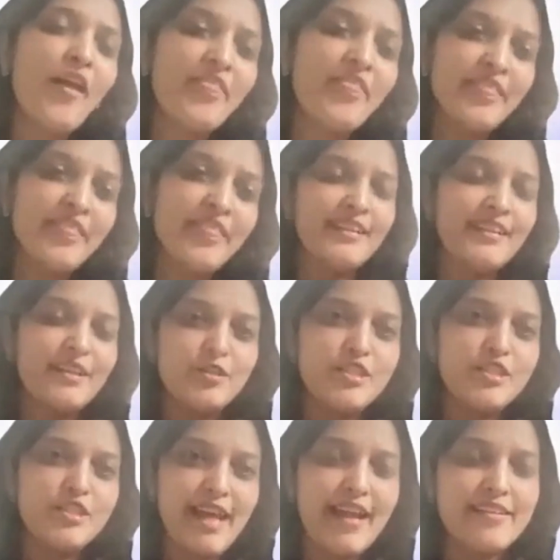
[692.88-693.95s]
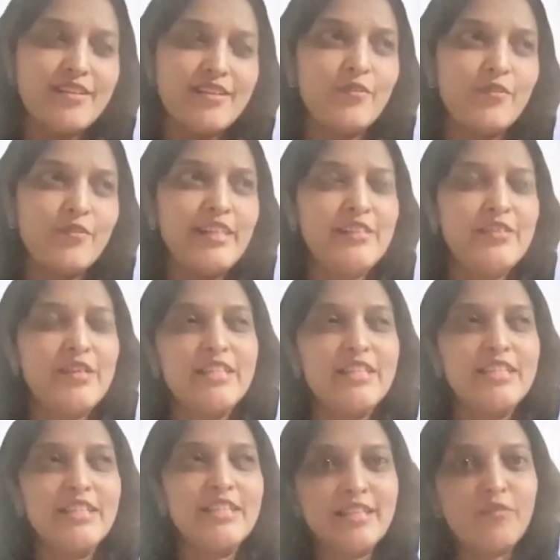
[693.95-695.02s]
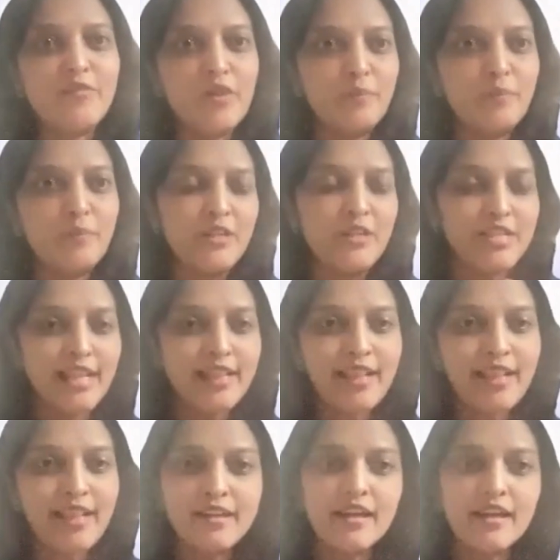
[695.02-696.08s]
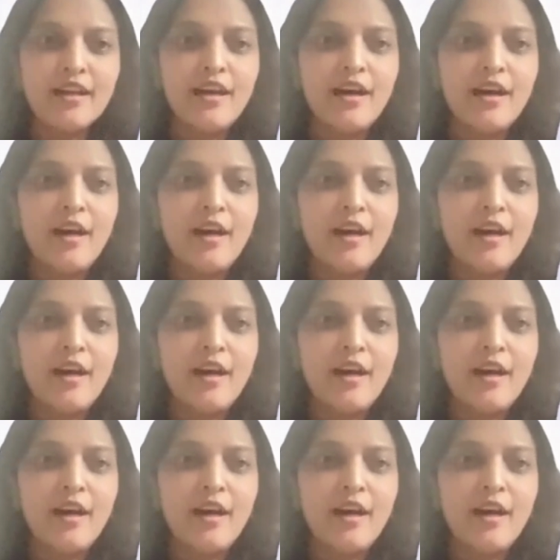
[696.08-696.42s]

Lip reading: One thing that you said really resonated with me. You said that